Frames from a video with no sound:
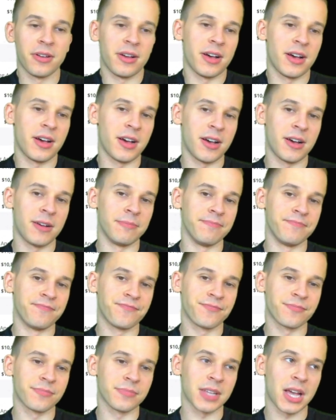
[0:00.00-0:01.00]

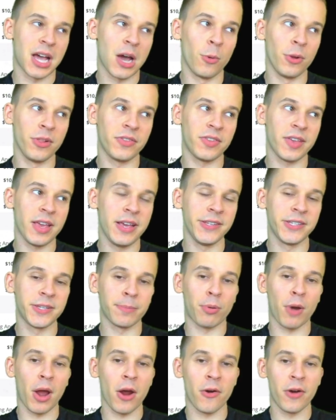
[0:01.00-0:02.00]
I wouldn't say he's a
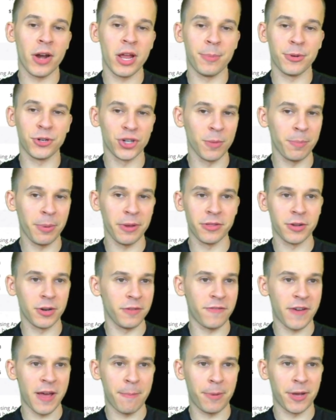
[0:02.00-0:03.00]
priority, but should play
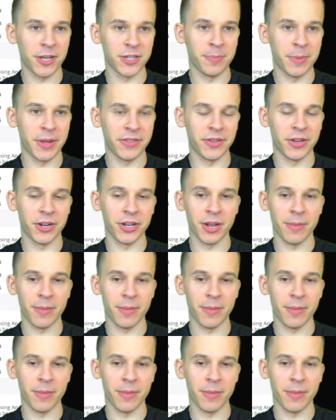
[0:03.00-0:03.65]
35 plus minutes in a good